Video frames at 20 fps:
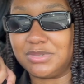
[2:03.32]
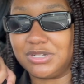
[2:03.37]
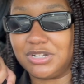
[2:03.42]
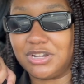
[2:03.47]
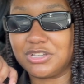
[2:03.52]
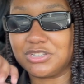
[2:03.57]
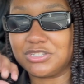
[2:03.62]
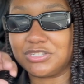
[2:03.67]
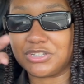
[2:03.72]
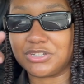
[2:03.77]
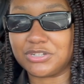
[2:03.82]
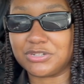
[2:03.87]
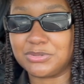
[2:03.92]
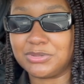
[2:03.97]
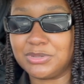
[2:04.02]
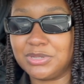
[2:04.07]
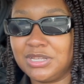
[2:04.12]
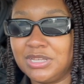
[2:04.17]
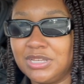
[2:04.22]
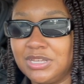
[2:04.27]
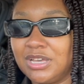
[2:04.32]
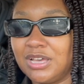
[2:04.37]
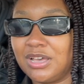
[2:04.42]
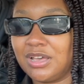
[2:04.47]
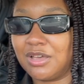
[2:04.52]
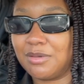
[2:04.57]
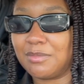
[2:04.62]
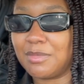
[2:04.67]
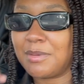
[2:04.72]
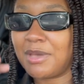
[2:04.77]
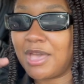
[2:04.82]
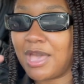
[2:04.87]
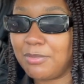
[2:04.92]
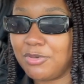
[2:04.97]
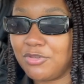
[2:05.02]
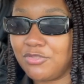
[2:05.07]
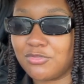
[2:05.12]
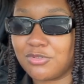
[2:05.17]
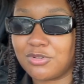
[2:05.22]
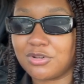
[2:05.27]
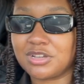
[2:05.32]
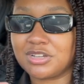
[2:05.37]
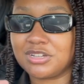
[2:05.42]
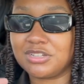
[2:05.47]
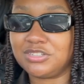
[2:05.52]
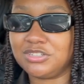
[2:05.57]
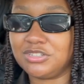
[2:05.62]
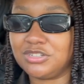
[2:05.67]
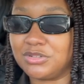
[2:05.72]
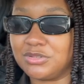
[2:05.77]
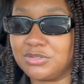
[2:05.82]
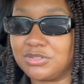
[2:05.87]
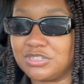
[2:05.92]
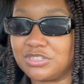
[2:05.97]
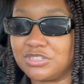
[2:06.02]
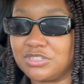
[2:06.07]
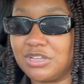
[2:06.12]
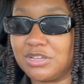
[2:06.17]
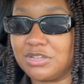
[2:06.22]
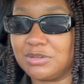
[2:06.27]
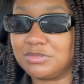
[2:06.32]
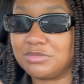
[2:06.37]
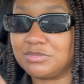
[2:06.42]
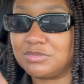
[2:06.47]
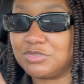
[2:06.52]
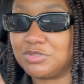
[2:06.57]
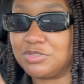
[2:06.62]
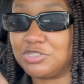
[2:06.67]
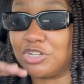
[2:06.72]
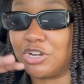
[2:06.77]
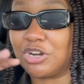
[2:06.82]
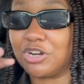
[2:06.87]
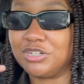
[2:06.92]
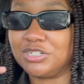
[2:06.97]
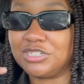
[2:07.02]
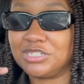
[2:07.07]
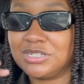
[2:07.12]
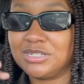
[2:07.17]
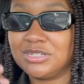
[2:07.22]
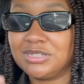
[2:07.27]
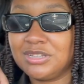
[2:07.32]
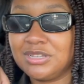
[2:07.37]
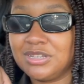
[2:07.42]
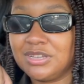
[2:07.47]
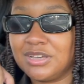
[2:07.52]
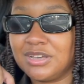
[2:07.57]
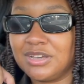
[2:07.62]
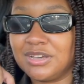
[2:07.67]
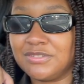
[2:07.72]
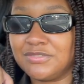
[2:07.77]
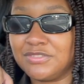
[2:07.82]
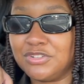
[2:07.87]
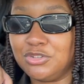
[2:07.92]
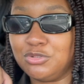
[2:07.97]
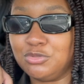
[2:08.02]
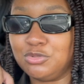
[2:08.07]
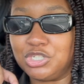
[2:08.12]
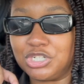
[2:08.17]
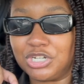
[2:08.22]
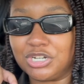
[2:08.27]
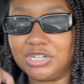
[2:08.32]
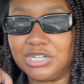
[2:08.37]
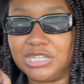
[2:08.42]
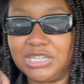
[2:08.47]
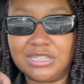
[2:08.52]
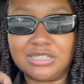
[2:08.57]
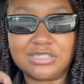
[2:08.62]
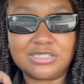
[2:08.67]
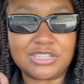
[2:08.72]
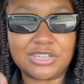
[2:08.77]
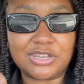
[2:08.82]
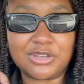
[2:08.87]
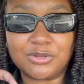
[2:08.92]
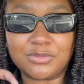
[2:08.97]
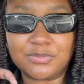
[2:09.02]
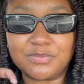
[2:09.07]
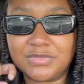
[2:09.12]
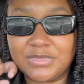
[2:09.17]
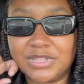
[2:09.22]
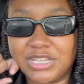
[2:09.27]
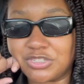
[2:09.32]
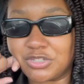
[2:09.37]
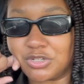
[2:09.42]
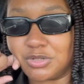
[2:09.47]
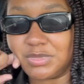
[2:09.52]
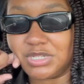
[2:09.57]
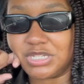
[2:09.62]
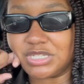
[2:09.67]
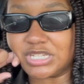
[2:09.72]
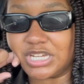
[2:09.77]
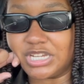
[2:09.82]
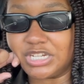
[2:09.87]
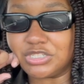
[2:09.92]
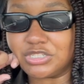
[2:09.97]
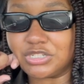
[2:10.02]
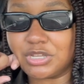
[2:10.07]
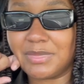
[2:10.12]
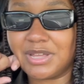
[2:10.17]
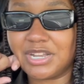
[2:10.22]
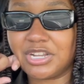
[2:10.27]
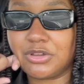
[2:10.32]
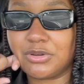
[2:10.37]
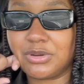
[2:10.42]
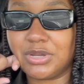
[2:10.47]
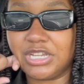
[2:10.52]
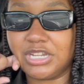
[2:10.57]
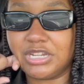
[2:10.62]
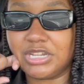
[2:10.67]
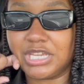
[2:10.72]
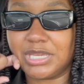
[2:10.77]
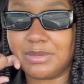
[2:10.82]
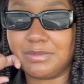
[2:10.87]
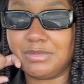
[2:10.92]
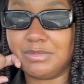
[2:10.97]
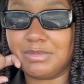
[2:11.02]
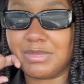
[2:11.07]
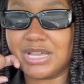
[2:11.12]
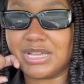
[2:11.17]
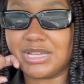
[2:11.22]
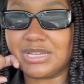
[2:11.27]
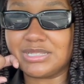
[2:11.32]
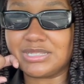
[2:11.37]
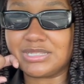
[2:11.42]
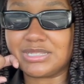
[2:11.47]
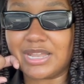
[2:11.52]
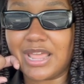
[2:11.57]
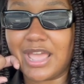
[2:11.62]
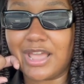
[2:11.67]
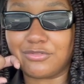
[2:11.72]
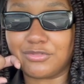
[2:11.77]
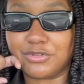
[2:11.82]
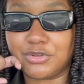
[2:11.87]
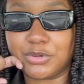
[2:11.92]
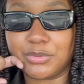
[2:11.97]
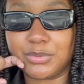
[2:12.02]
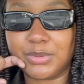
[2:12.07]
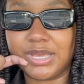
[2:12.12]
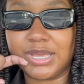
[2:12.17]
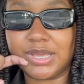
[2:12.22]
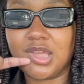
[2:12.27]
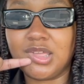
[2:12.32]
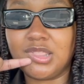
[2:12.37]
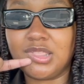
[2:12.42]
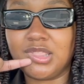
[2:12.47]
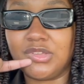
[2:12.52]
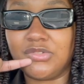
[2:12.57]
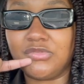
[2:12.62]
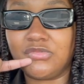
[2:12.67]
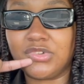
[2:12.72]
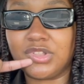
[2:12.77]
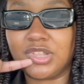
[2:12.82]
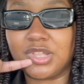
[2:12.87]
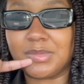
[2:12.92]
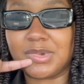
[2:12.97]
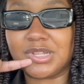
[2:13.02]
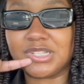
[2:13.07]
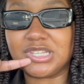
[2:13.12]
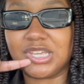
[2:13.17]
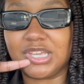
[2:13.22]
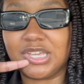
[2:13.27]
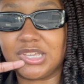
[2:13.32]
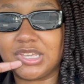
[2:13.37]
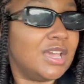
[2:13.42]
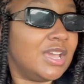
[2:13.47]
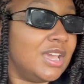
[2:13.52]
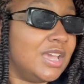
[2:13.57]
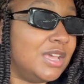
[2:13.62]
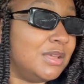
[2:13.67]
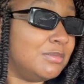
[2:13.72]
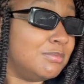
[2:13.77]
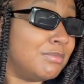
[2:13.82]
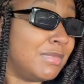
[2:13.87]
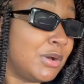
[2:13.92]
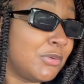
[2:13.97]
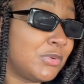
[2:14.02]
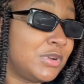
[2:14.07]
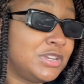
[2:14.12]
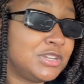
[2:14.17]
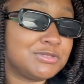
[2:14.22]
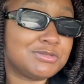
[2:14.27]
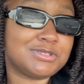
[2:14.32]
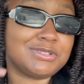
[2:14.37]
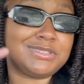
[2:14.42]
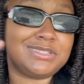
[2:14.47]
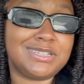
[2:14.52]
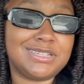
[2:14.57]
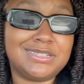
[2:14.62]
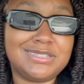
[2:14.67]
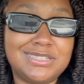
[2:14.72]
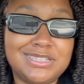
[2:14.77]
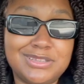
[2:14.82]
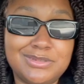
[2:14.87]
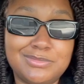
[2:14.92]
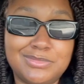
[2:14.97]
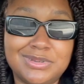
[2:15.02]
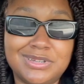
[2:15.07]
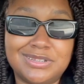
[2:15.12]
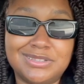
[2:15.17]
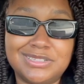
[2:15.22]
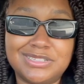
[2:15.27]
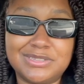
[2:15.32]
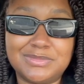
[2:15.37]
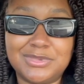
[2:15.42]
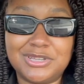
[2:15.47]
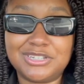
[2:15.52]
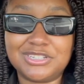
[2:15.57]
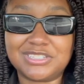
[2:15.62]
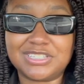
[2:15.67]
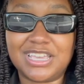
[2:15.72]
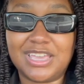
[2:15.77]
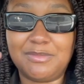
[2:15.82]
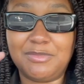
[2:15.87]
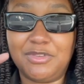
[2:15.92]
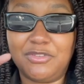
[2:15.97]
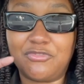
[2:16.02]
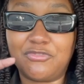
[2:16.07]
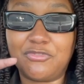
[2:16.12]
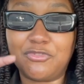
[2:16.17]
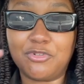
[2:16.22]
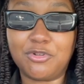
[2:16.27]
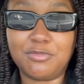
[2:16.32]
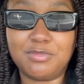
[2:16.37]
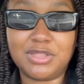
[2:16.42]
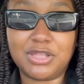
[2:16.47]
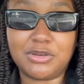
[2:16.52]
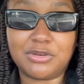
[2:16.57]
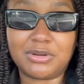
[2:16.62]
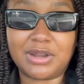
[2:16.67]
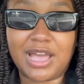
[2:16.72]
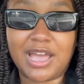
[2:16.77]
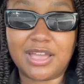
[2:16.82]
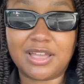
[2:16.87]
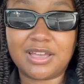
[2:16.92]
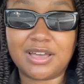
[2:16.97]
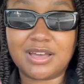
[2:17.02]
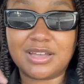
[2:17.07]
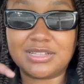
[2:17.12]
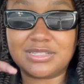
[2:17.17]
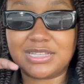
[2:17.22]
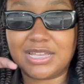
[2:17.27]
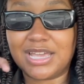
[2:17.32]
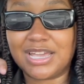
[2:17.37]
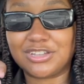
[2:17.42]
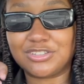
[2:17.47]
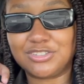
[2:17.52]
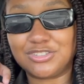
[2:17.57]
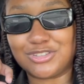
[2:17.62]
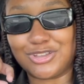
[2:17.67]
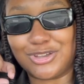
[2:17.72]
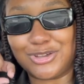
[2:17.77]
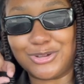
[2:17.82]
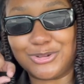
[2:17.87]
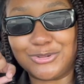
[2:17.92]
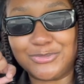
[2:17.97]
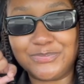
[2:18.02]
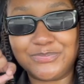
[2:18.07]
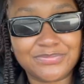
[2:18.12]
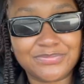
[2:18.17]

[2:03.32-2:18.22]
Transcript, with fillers: But also, um, I'm happy for because you know, just uh, a start of a new journey. So that's gonna be exciting. So I'm about to go in here and get my snack real quick and then fill up my tank. And my windows are tinted, but this man just gave me full blown eye contact, so